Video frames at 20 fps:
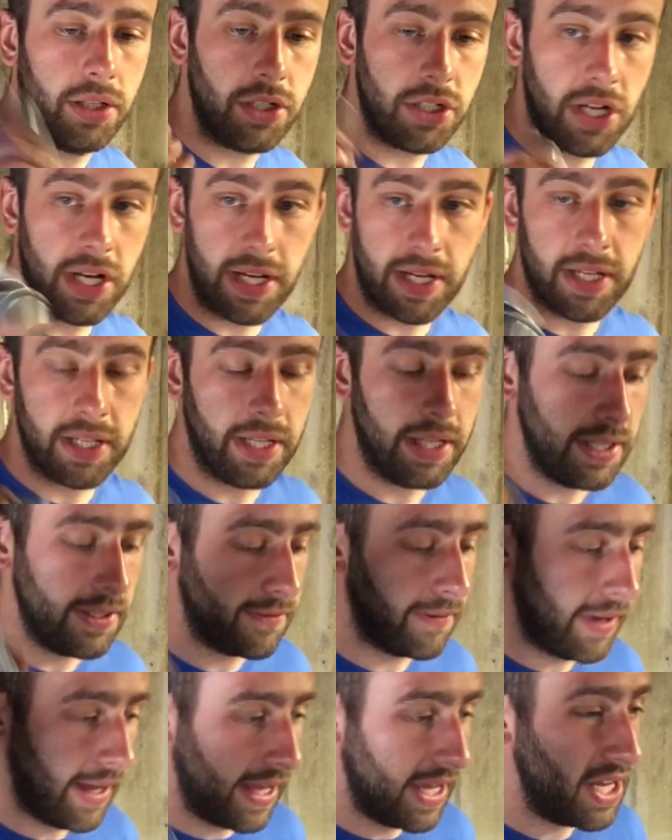taking these
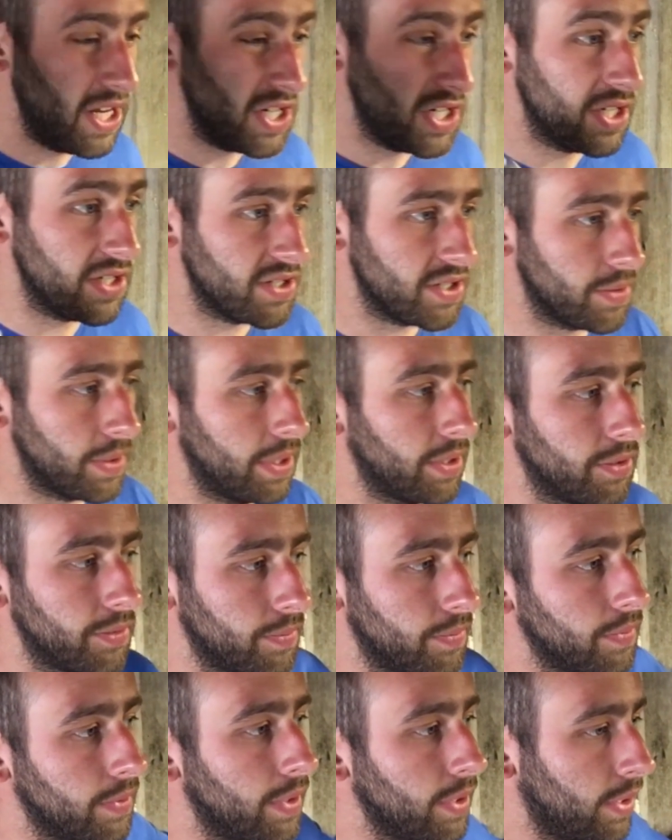for ages as well,
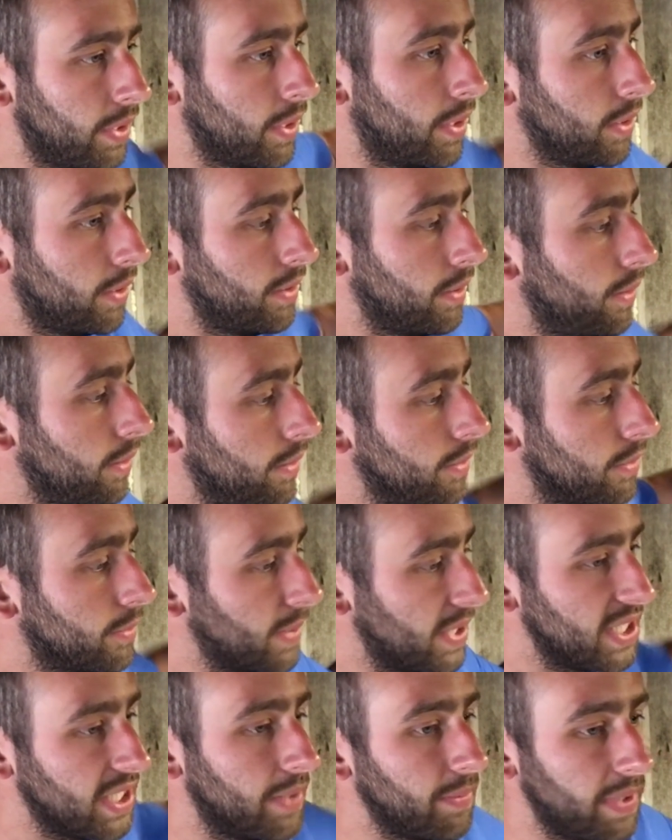
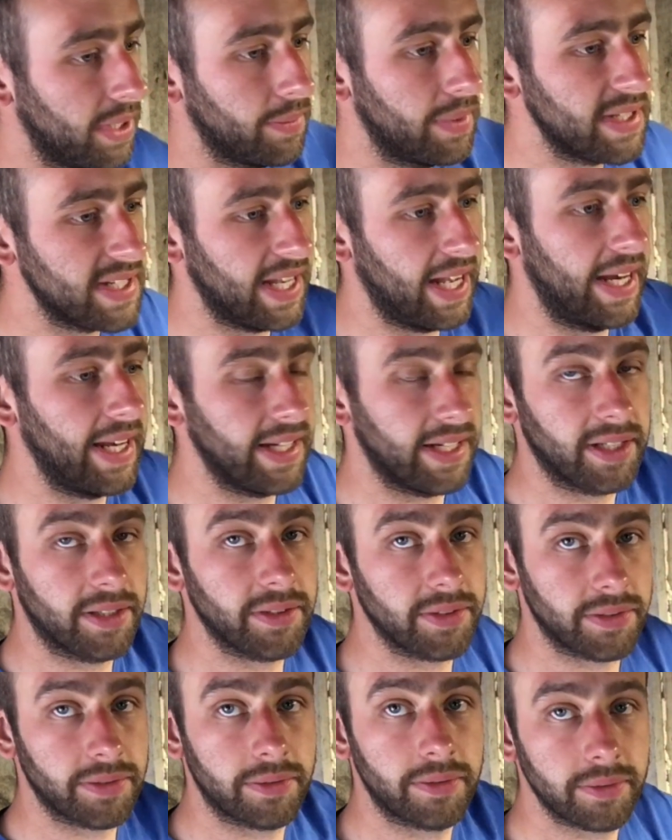especially being a metallic,
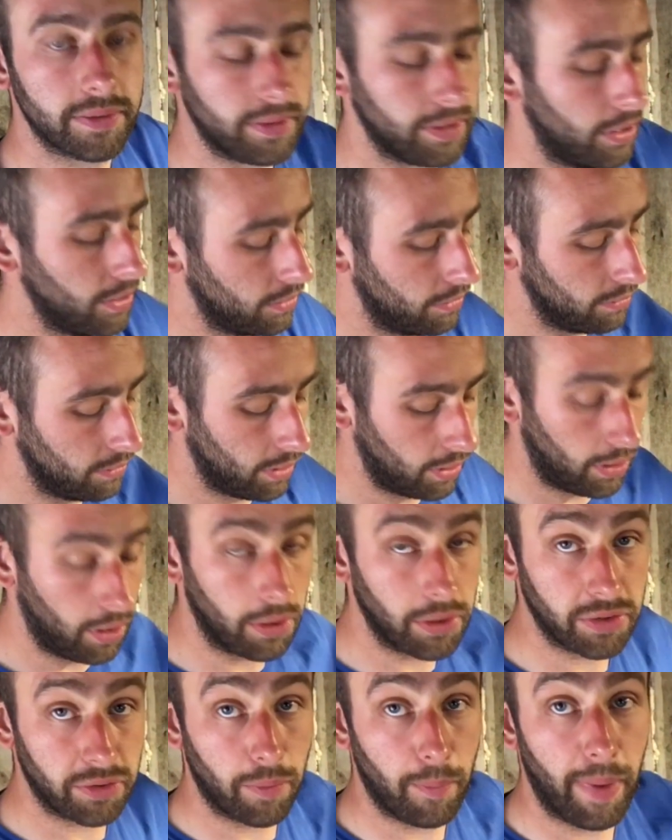because I know
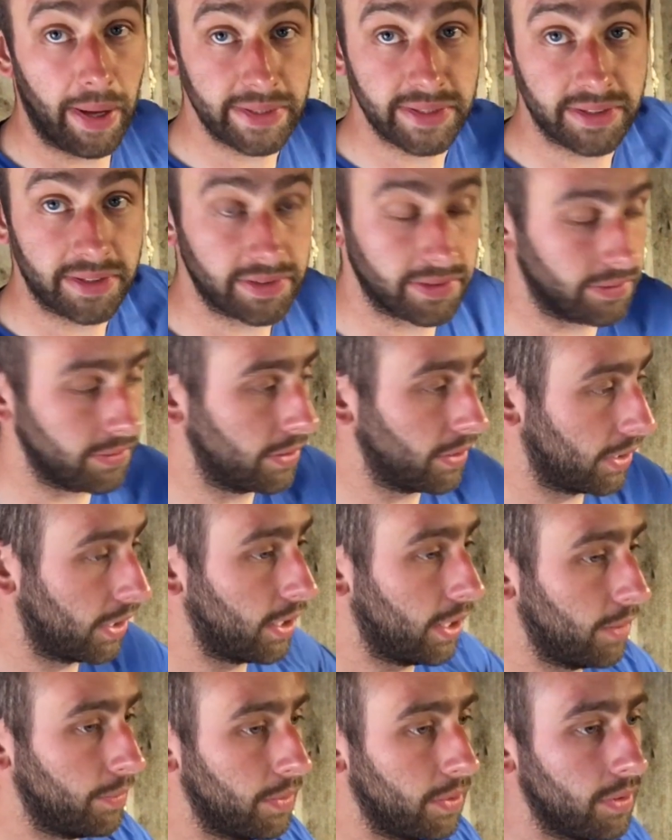it doesn't match it from the
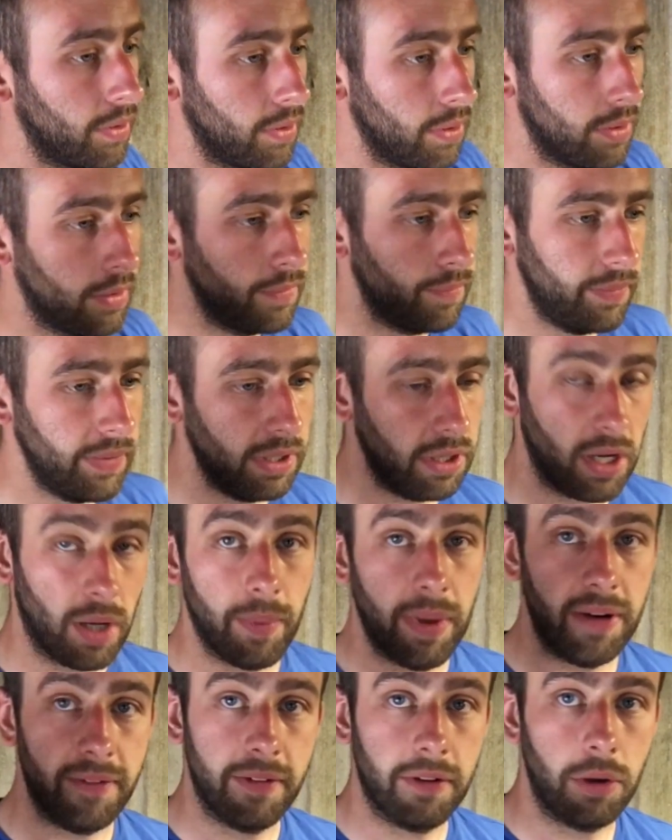car, but it'll come
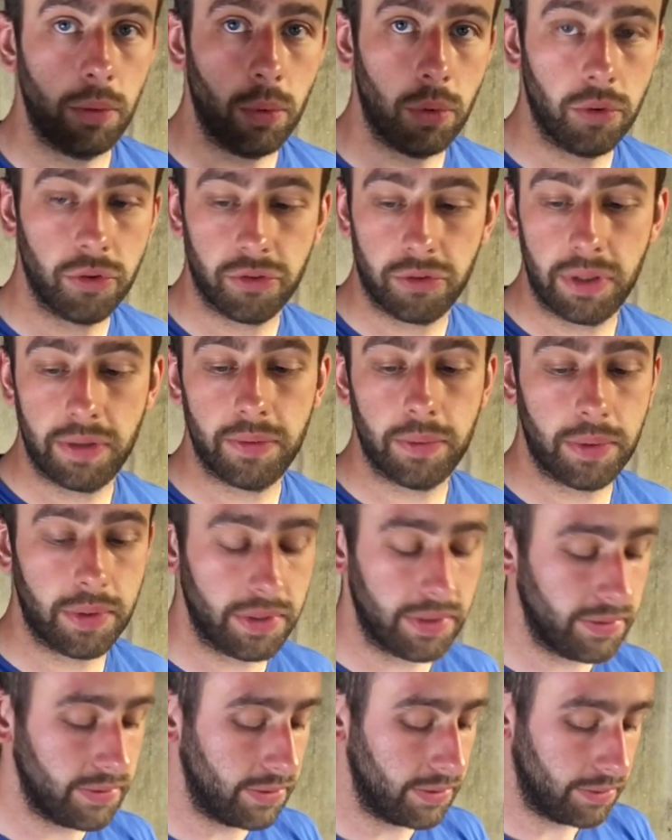out very watery otherwise.